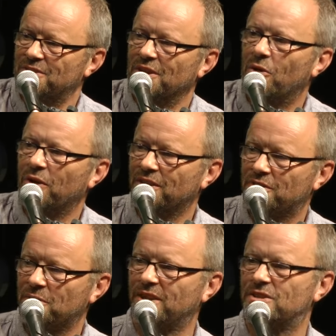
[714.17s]
log
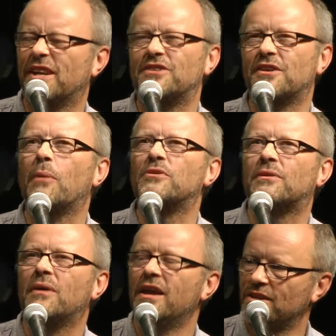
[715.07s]
into the Writer's Shed. So that was
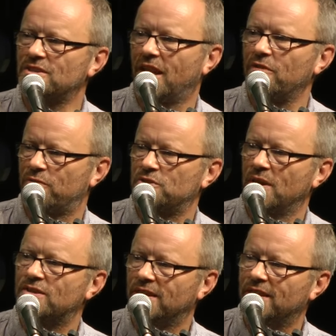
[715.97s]
a slight
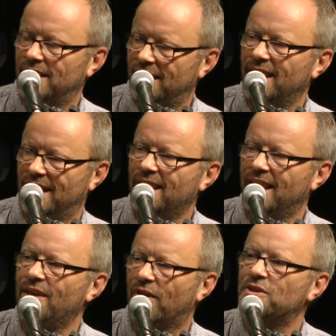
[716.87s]
frustration.
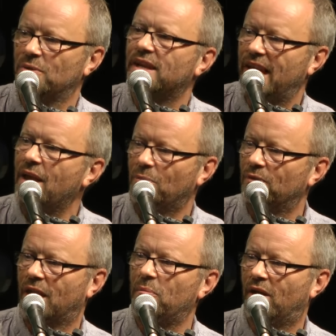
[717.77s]
If I do it again
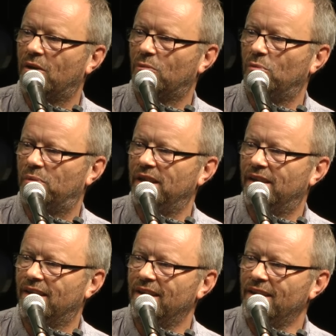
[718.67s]
with them, I will be